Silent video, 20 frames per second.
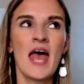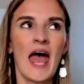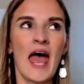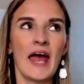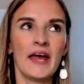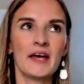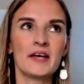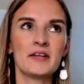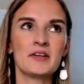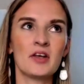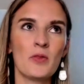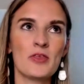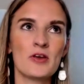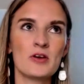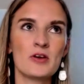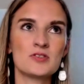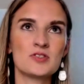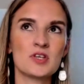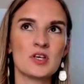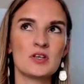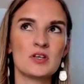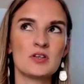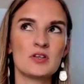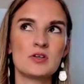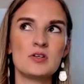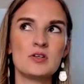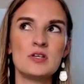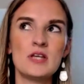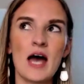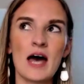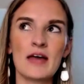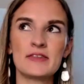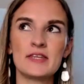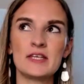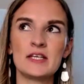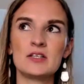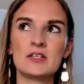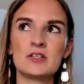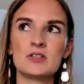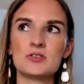And there's
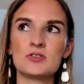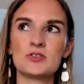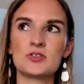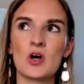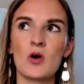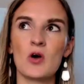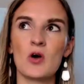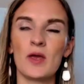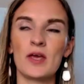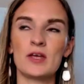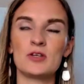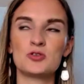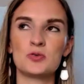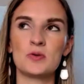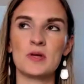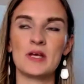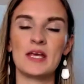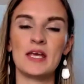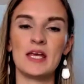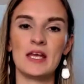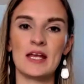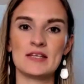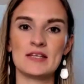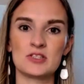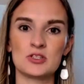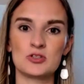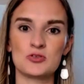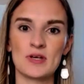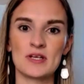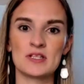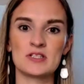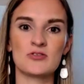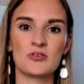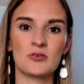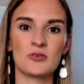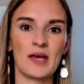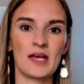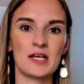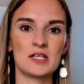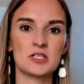nothing so intriguing as a
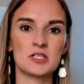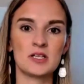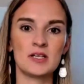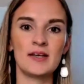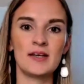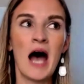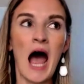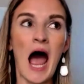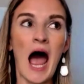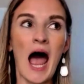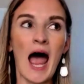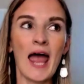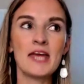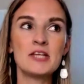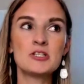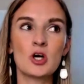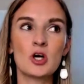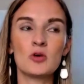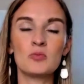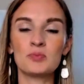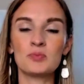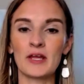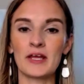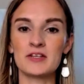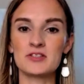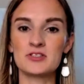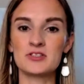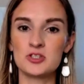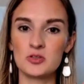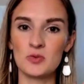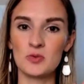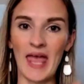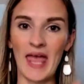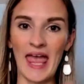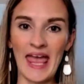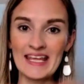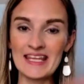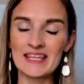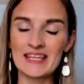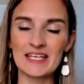transformation. I don't plan to do
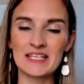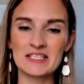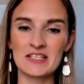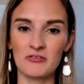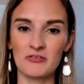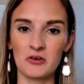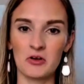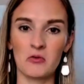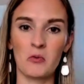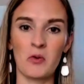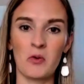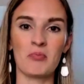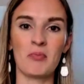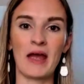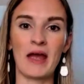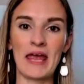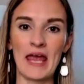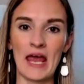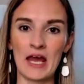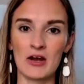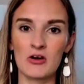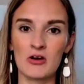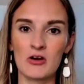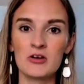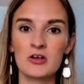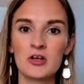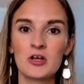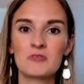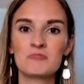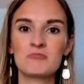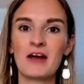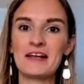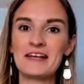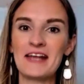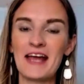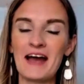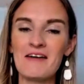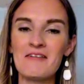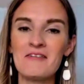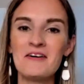anything different with my hair right
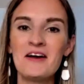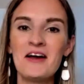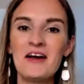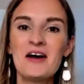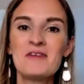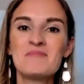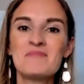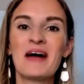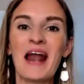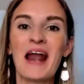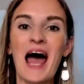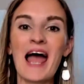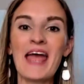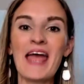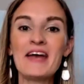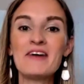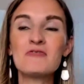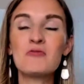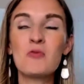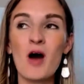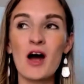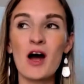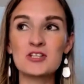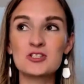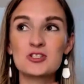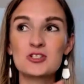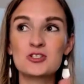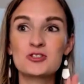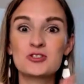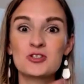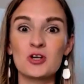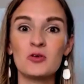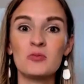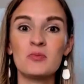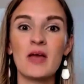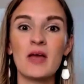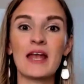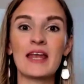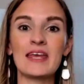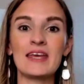now, but I have watched so
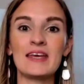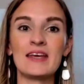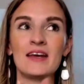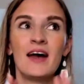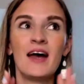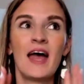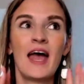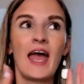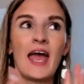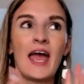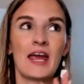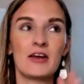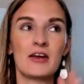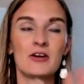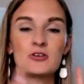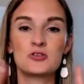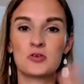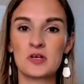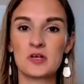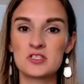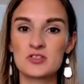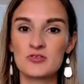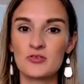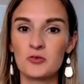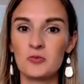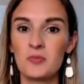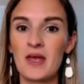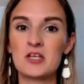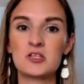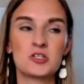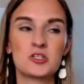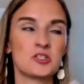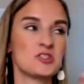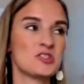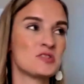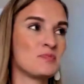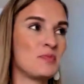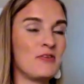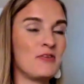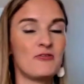many hair
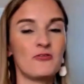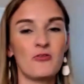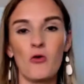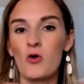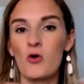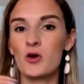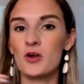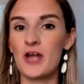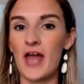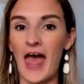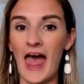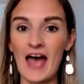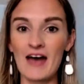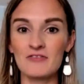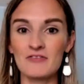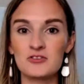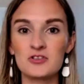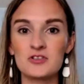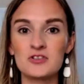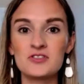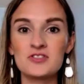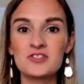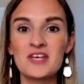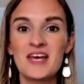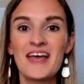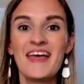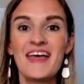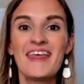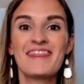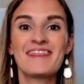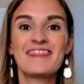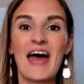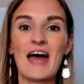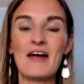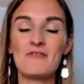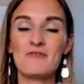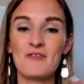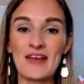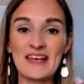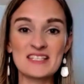transformations before and afters
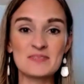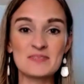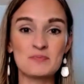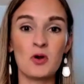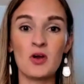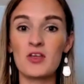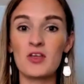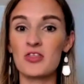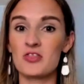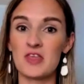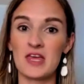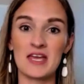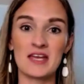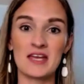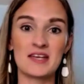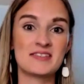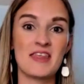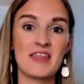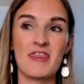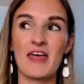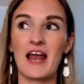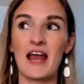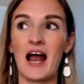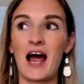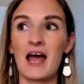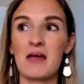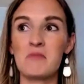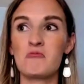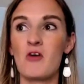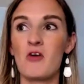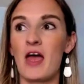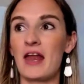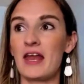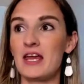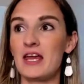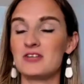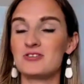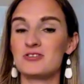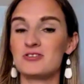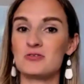that Facebook thinks that I'm
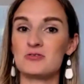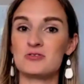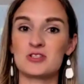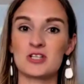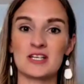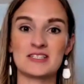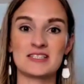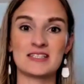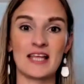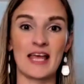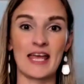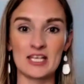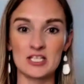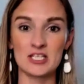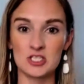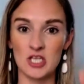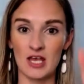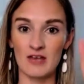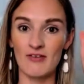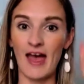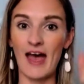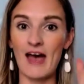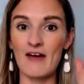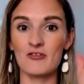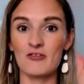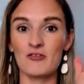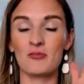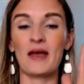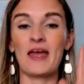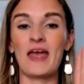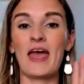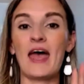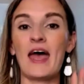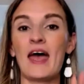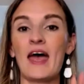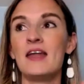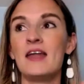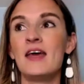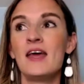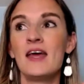ready to just like shave half of my
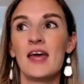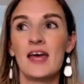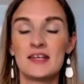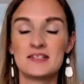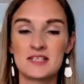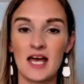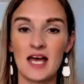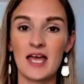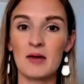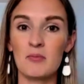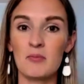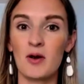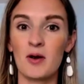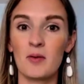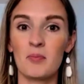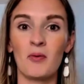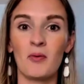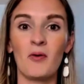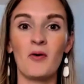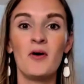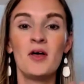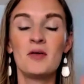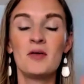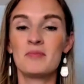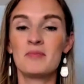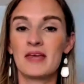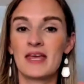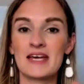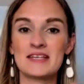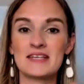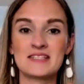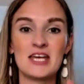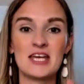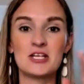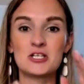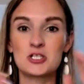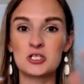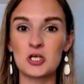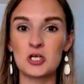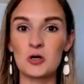head and dye it purple because
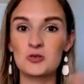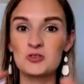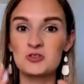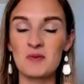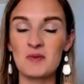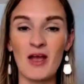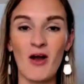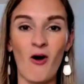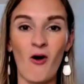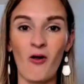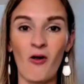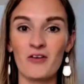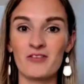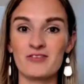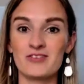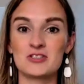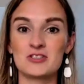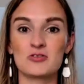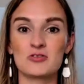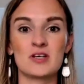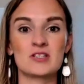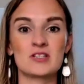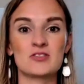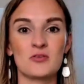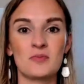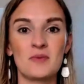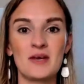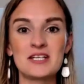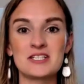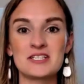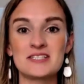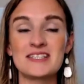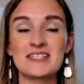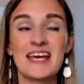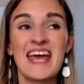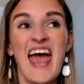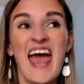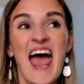it shows me all of these transformations.